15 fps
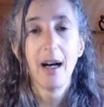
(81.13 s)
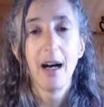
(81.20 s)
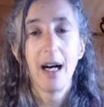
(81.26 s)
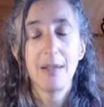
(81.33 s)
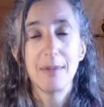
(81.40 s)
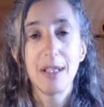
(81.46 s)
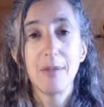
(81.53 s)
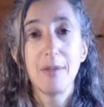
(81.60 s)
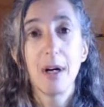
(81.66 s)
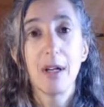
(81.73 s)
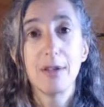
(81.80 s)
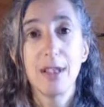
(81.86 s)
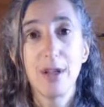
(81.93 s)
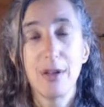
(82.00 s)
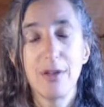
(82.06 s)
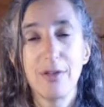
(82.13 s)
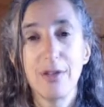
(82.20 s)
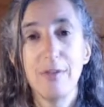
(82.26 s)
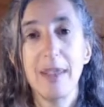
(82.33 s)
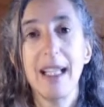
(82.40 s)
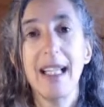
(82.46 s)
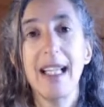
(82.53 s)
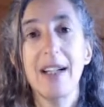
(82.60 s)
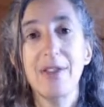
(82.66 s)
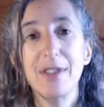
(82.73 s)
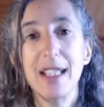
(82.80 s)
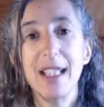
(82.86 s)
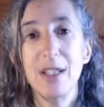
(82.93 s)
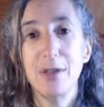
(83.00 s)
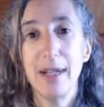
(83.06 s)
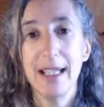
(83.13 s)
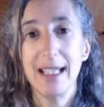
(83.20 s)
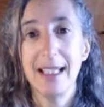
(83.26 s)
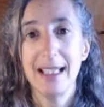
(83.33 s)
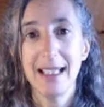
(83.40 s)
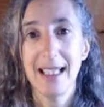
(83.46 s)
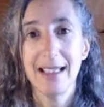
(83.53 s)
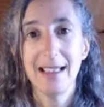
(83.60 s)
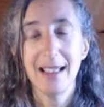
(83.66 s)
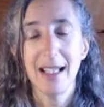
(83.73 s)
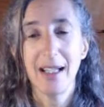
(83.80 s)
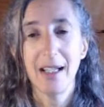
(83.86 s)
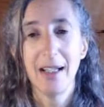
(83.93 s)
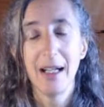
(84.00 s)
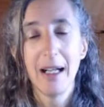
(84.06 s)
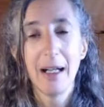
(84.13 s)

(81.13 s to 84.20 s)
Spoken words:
I'm Tamara Don from the EFT Training Centre,